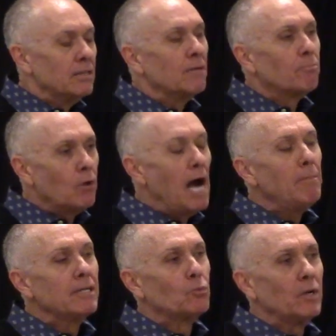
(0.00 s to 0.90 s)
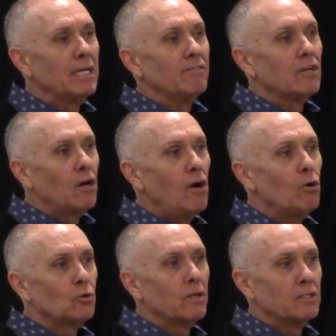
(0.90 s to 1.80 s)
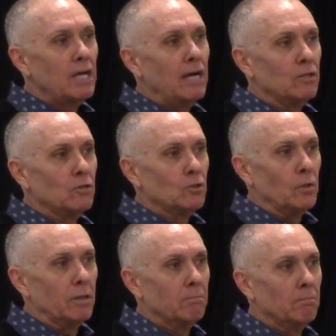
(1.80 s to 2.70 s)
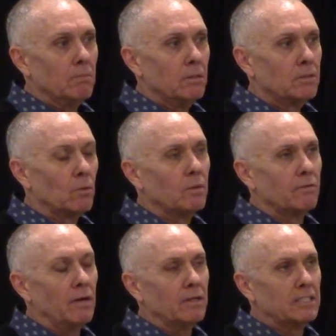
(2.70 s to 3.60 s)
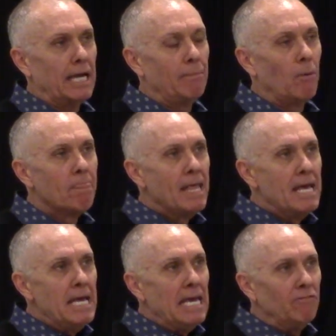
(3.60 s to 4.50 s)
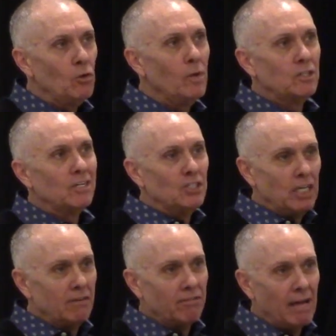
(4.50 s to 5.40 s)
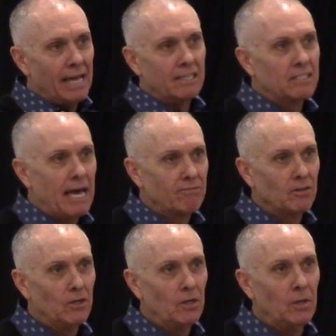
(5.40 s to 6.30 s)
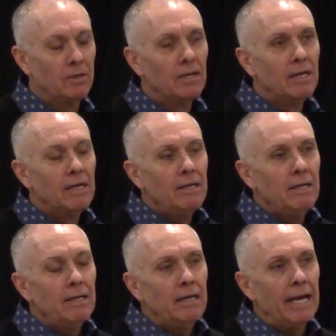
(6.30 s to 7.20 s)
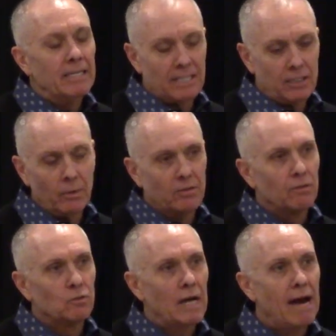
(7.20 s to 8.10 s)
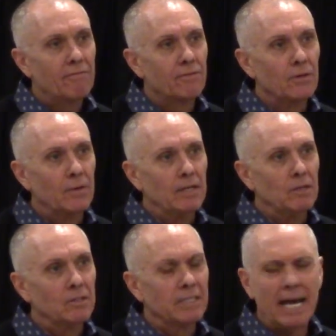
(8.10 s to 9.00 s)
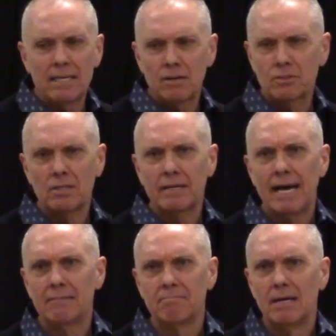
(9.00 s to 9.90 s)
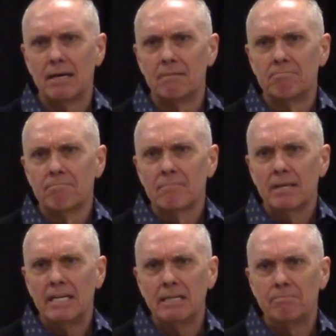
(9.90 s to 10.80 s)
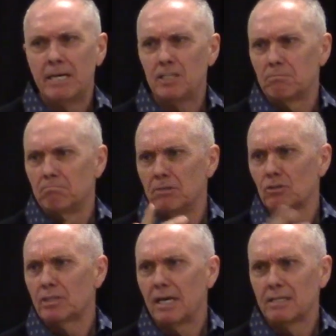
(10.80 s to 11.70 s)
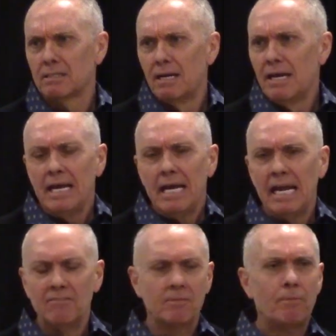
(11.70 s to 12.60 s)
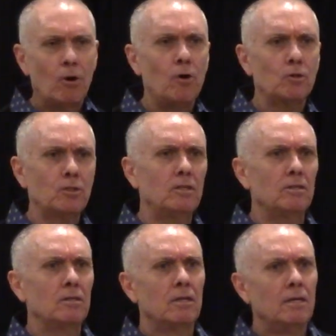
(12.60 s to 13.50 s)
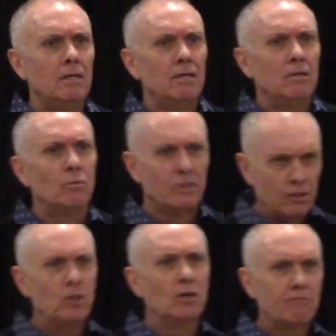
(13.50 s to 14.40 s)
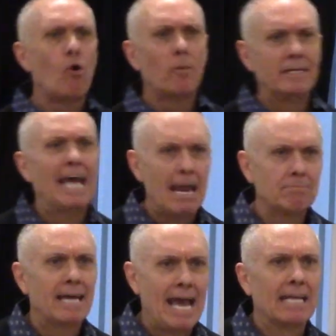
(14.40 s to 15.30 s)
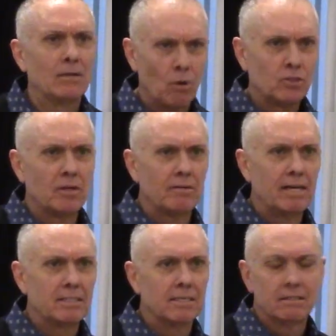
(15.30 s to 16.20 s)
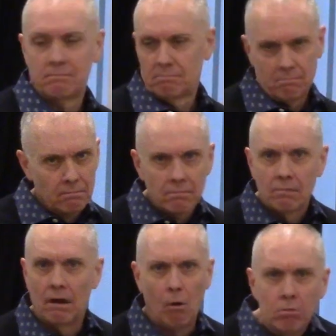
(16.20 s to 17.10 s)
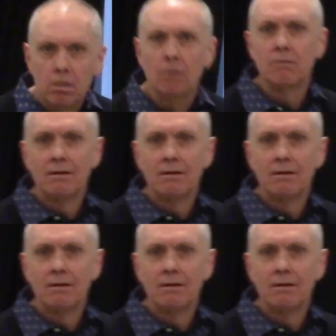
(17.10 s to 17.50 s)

The problem is we live in a culture that's not used to it. So, example, if you went to Chick-fil-A this afternoon and say you went to the drive-through and you said, hey, y'all still got um, any peach milkshakes? If the person with the uniform and name tag at worship Street Lake says, I don't know,